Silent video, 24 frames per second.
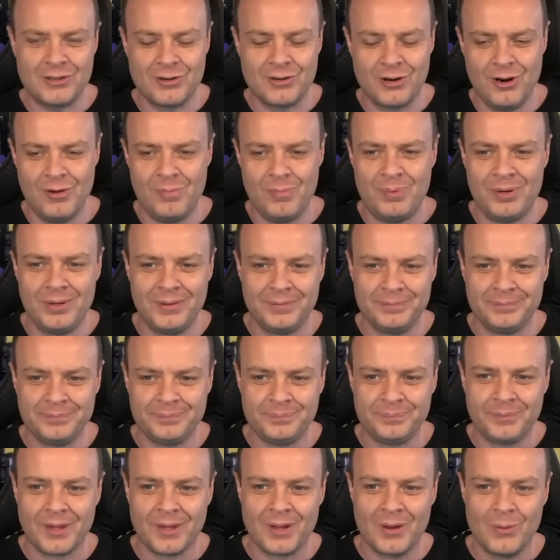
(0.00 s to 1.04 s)
group
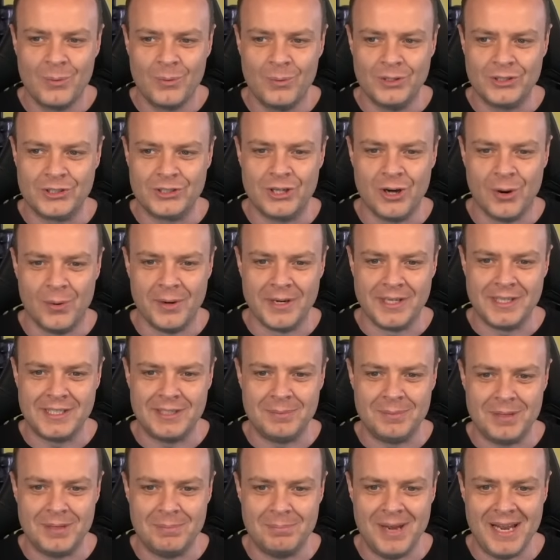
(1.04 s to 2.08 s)
was going
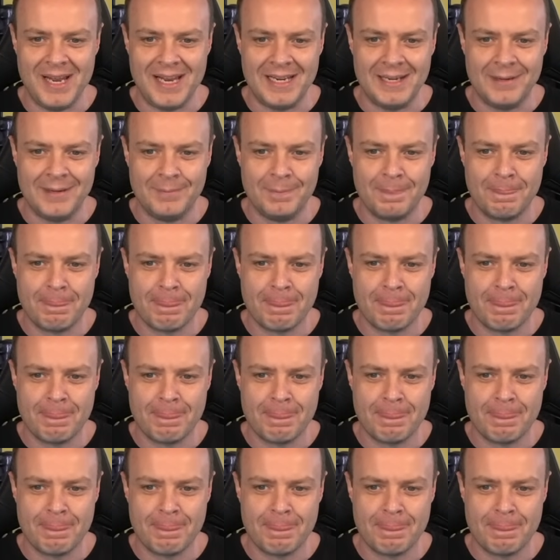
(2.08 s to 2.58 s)
to be me.